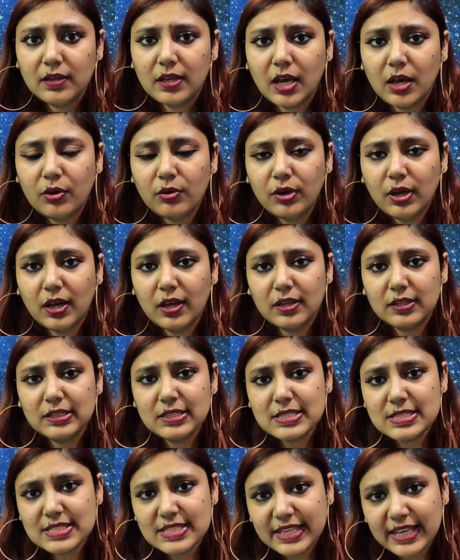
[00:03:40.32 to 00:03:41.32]
Now
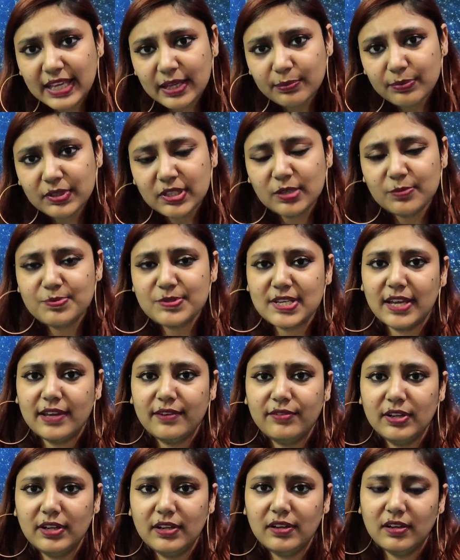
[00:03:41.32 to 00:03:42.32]
the same tips
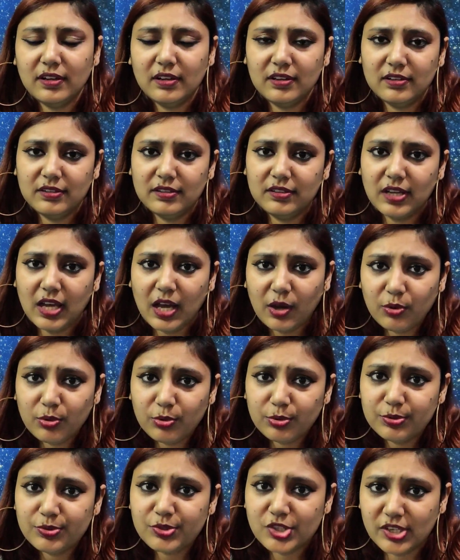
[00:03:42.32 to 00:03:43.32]
I will
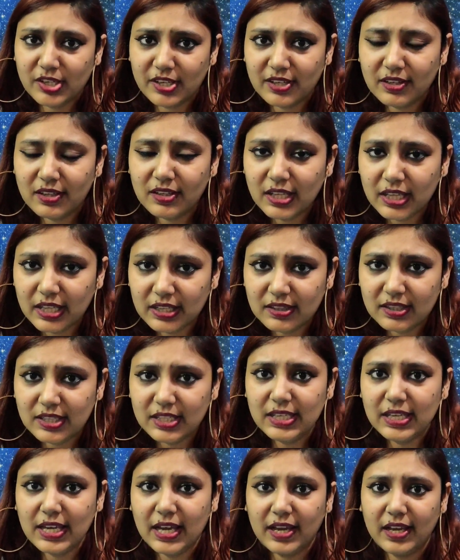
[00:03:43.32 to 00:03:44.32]
now share in Hindi.